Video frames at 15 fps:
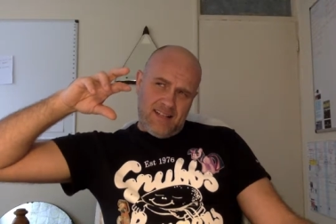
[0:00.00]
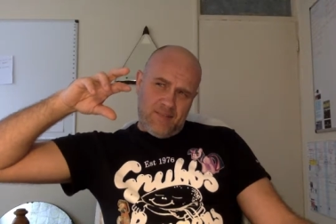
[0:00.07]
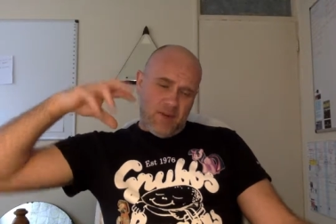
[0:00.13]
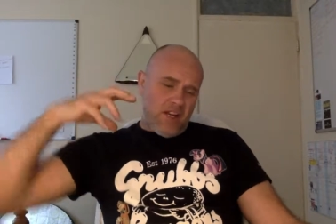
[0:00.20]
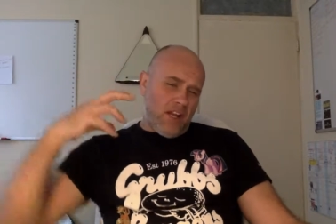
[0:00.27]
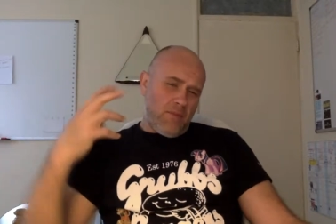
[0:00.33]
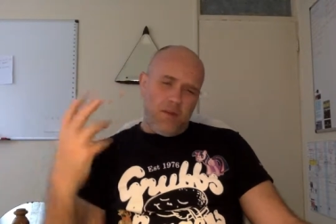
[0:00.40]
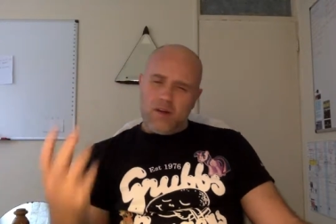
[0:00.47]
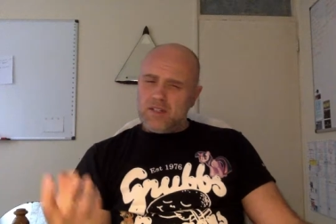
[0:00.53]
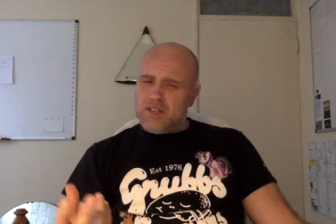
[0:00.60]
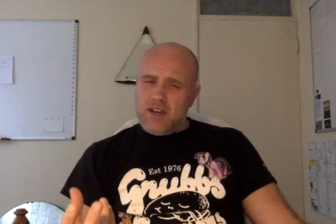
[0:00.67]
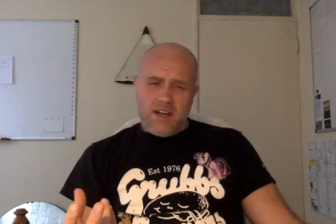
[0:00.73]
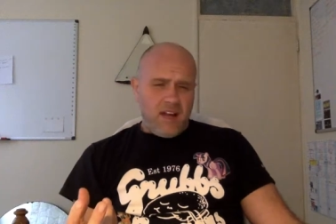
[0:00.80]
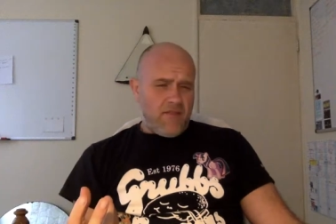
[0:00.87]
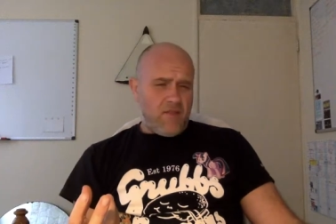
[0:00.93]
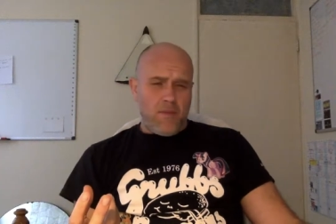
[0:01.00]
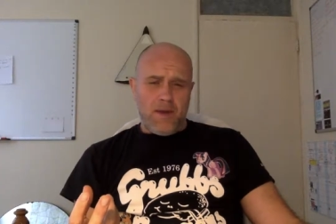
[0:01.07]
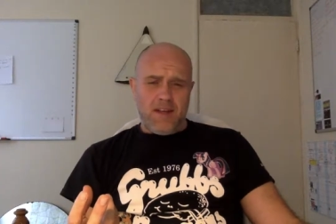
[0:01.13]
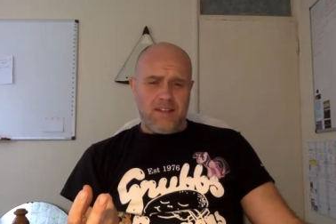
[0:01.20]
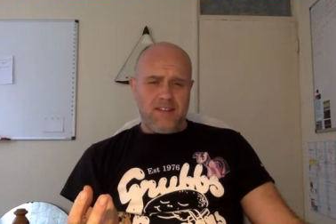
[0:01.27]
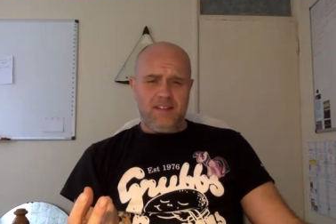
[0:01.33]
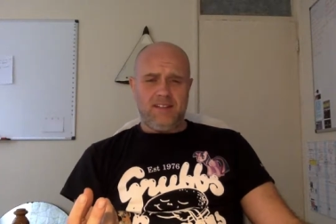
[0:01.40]
Bonobos don't have a
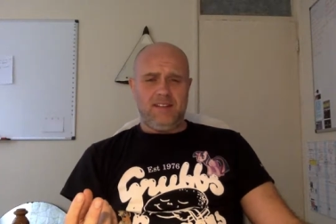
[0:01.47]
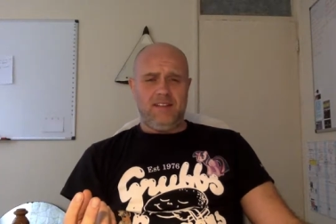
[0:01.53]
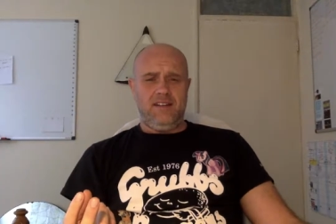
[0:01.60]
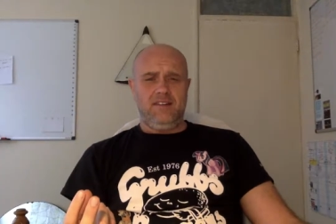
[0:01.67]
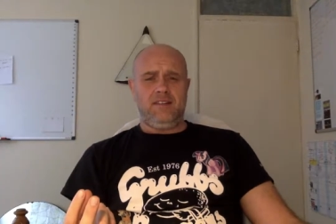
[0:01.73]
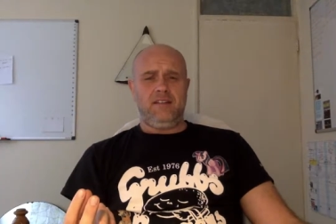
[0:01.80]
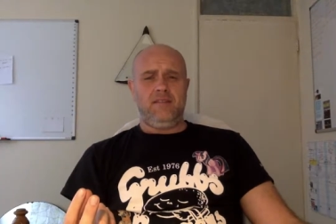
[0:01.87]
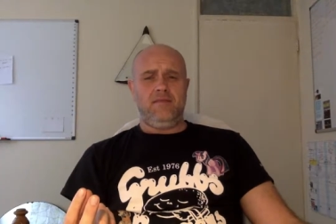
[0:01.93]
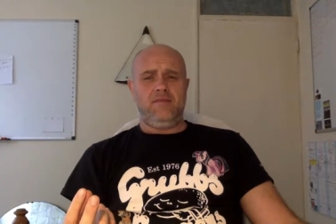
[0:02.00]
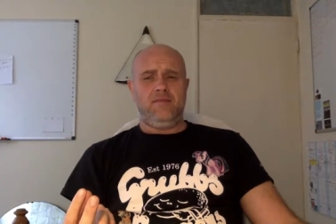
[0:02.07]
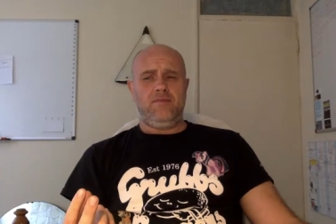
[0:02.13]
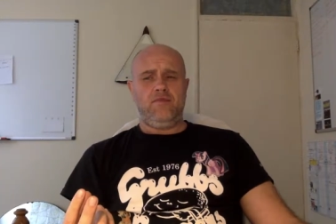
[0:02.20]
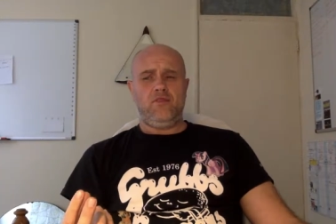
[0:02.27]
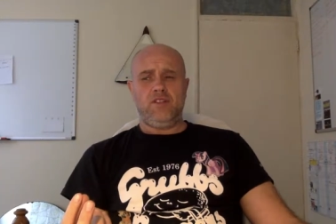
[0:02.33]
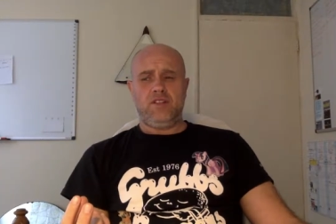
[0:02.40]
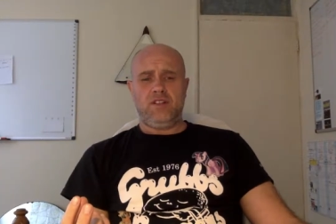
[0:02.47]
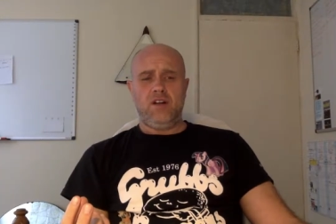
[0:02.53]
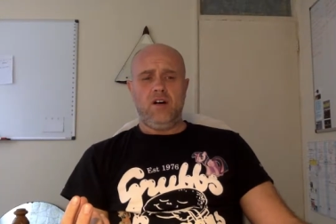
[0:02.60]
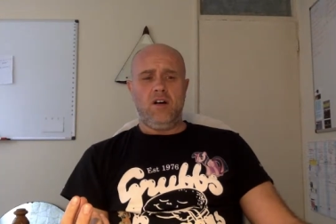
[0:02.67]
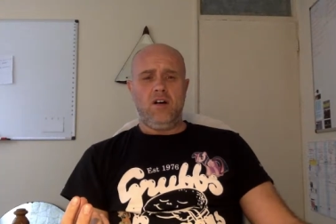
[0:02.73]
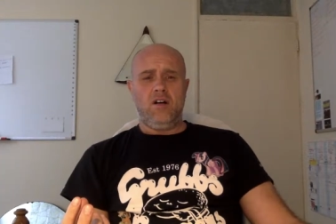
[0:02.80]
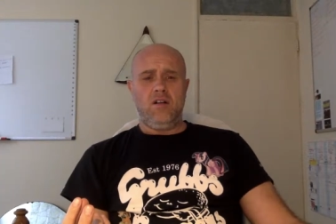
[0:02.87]
mating season for a
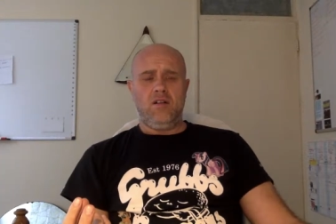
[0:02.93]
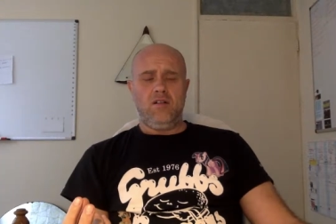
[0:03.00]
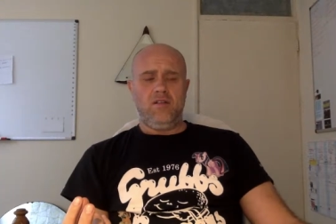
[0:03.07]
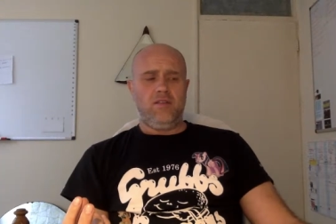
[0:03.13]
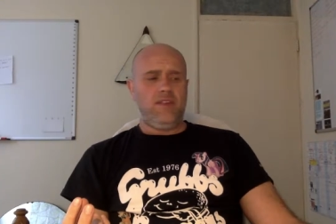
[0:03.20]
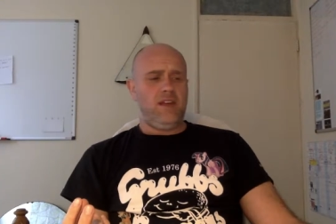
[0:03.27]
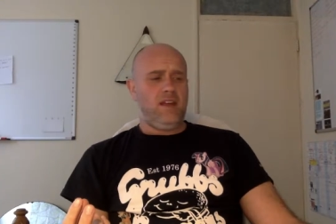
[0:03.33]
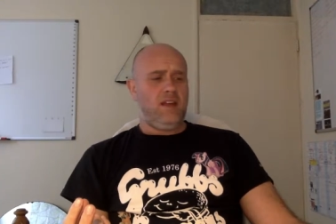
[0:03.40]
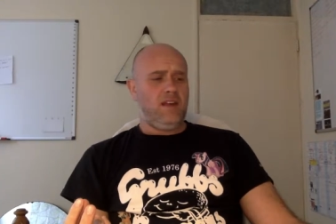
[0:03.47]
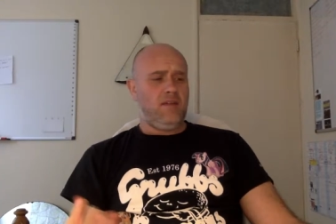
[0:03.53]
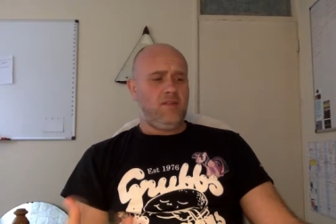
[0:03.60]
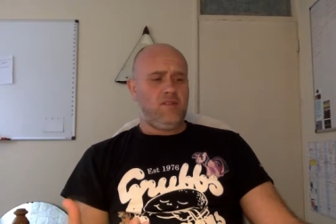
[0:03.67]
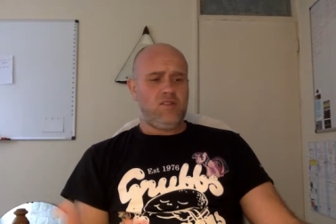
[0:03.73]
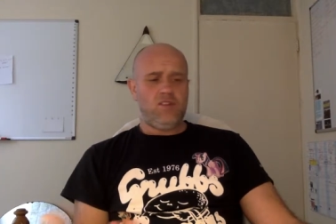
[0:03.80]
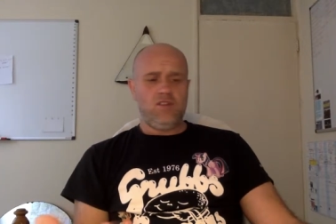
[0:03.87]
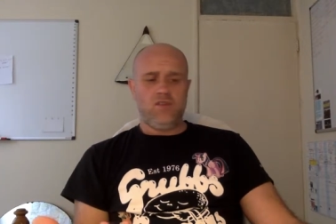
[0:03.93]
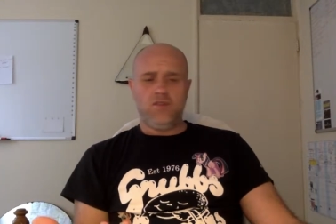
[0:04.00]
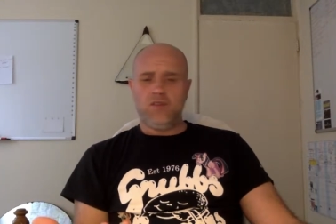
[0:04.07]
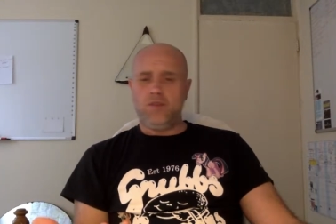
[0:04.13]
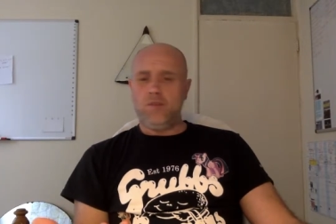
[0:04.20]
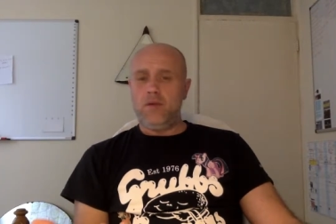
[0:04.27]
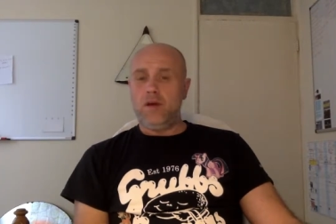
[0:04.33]
start they
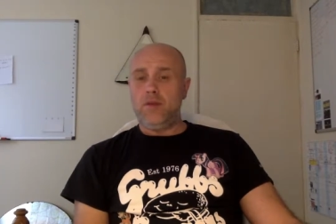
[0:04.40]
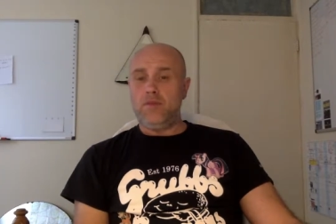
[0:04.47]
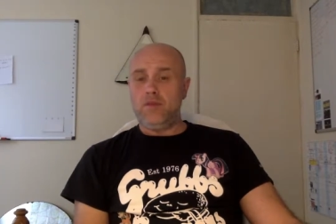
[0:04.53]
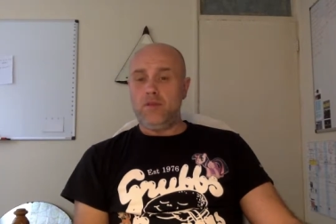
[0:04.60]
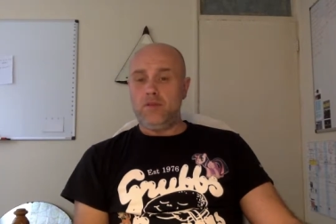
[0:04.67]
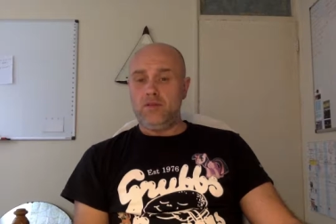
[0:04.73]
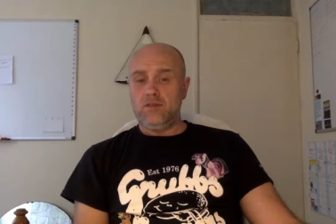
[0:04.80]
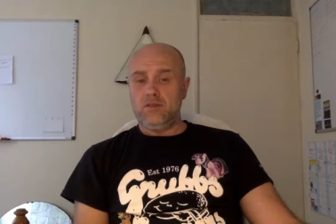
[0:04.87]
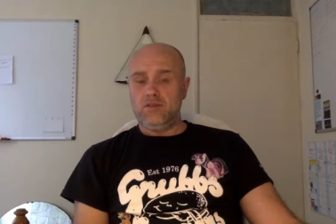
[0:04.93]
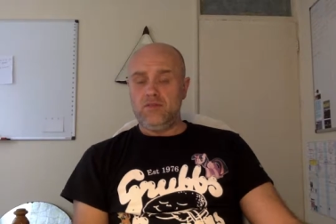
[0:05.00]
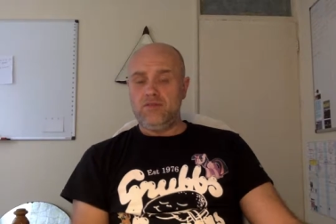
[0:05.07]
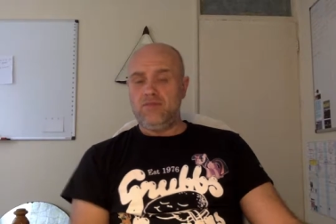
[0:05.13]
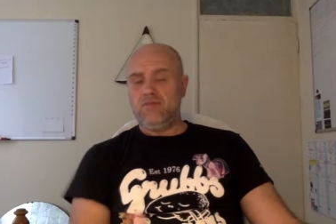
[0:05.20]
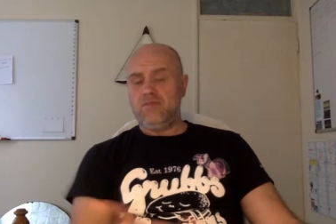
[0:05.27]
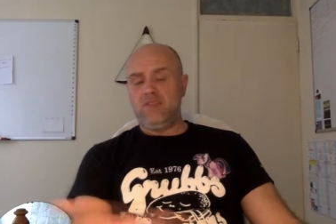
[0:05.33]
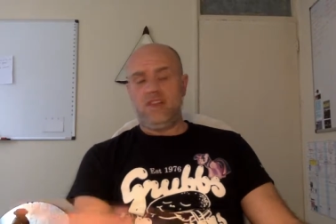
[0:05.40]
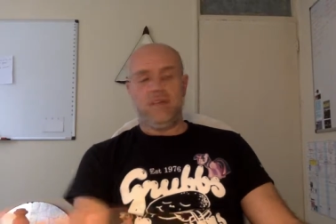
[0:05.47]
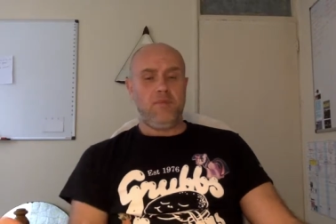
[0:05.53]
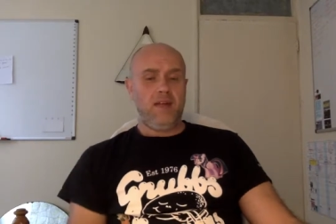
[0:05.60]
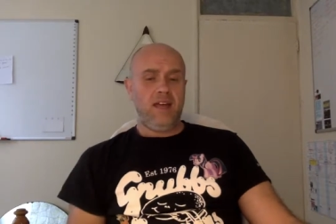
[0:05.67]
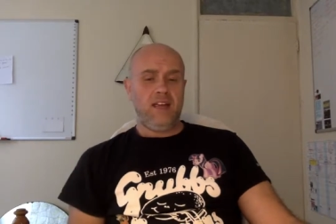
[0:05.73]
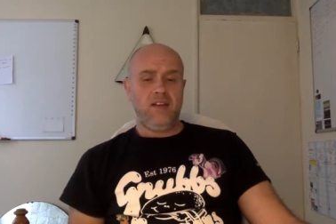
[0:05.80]
children are byproduct of their
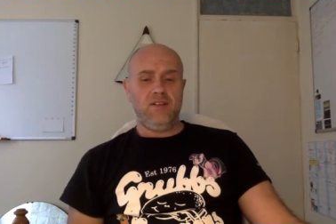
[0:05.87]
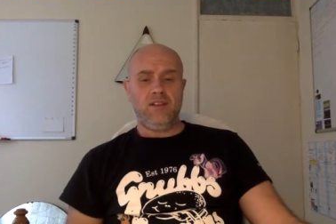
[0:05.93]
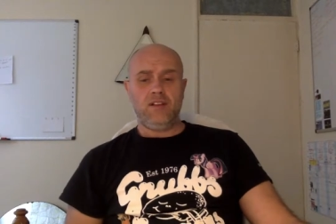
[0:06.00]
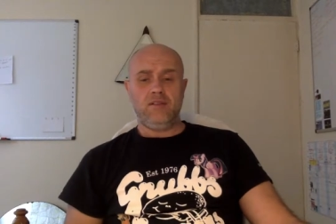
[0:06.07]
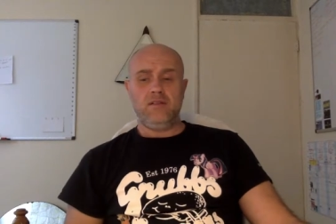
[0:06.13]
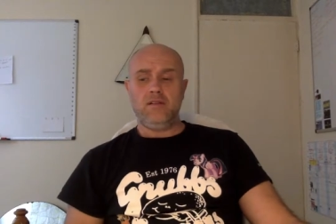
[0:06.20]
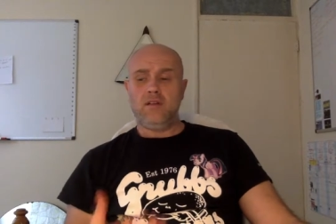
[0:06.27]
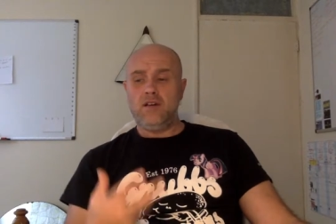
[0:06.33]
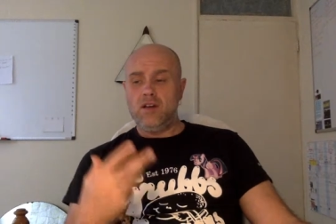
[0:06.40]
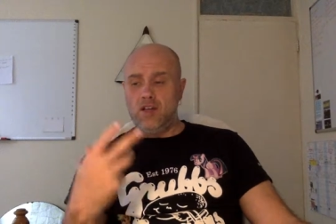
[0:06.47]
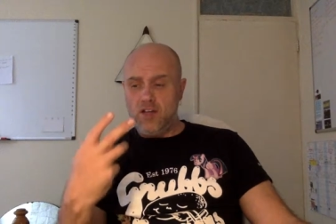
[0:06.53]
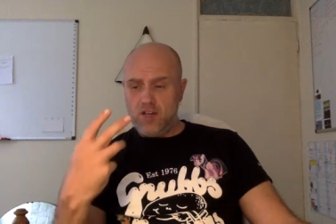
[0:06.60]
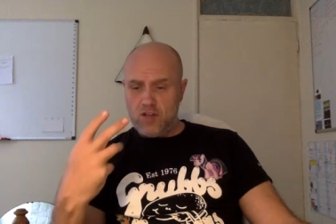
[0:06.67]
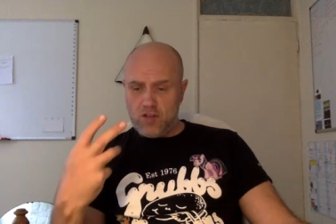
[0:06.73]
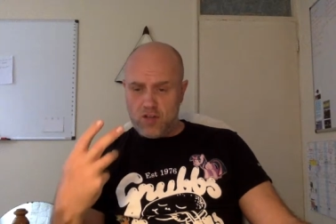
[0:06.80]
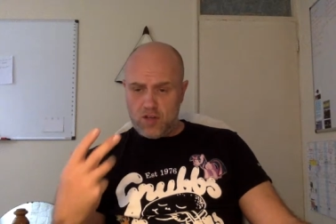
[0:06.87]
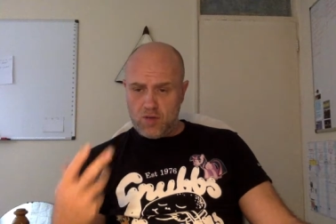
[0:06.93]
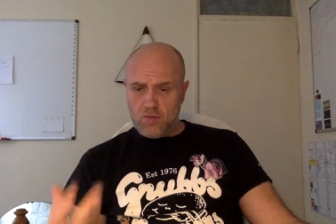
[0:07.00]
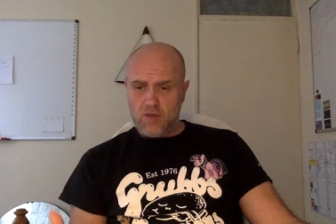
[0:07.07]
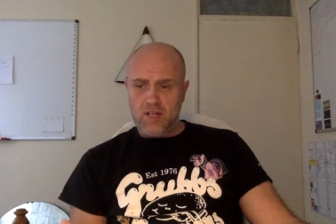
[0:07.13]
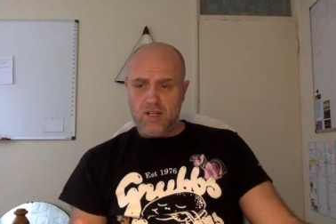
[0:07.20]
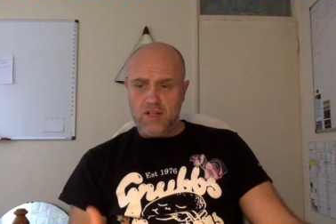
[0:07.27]
behaviour
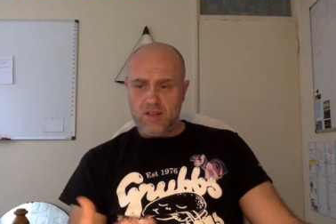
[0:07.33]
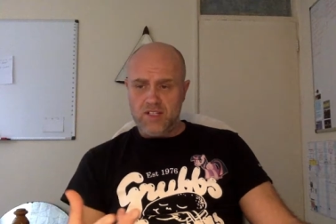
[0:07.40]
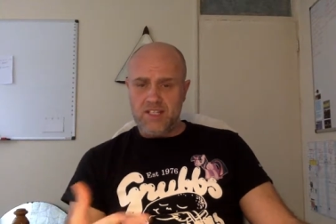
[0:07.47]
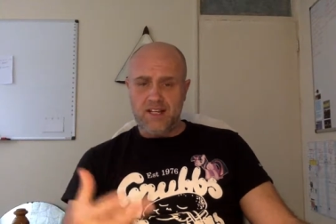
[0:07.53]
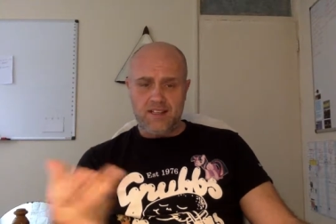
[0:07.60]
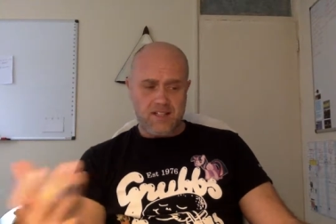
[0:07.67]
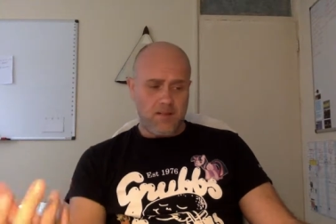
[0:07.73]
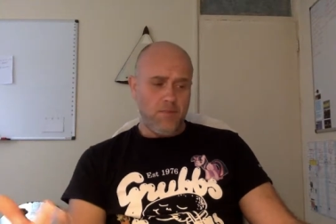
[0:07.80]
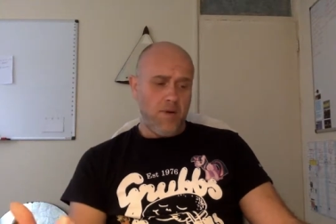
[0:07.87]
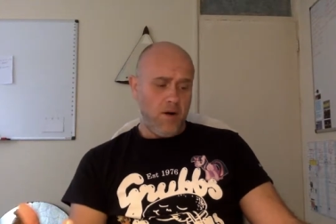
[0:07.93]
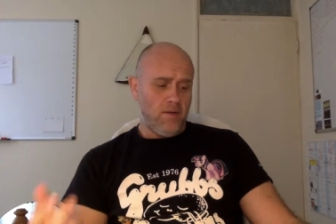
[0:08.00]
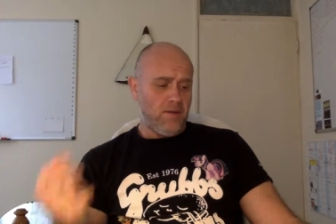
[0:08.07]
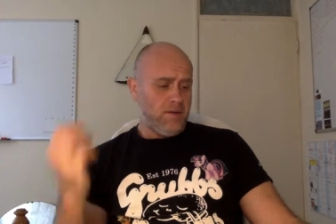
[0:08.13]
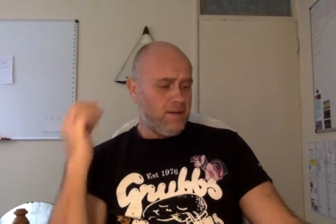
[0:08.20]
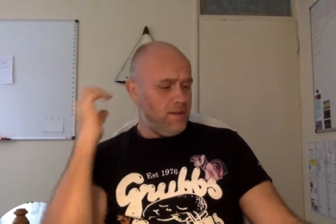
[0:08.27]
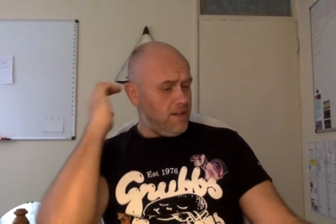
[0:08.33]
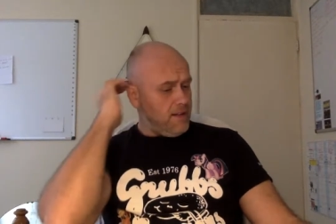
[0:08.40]
that they use sex to bond.